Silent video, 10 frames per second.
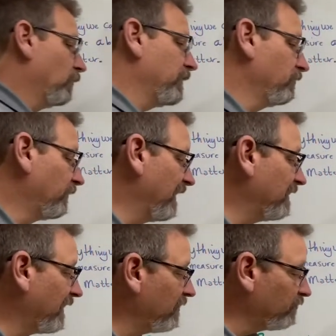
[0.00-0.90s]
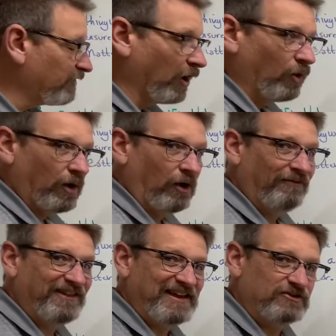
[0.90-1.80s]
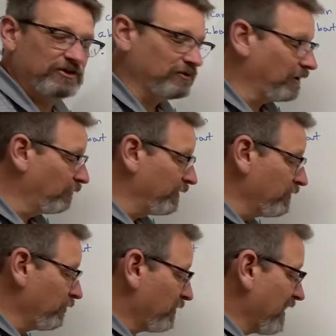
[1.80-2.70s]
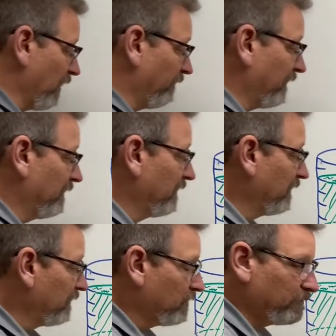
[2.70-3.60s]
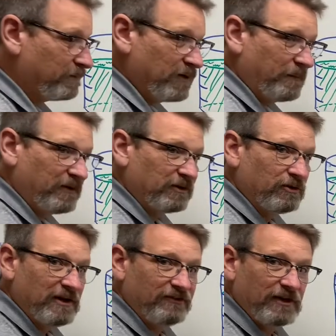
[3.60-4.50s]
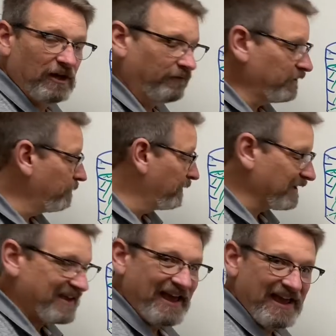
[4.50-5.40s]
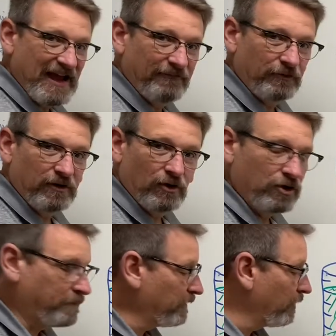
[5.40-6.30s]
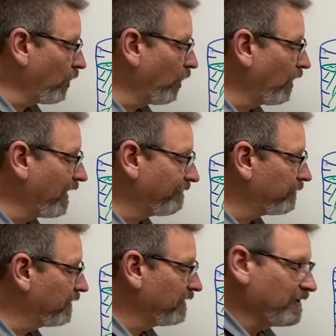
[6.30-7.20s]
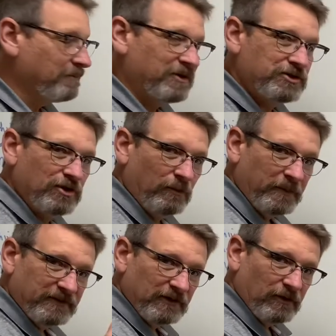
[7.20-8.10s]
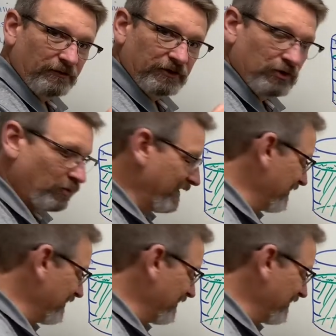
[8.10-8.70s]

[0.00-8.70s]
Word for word: we use. And, and you don't on these, you on when you do Kelvin, you, you put degrees Kelvin, you put a K after it, or you put an R after it, but you don't put the little degree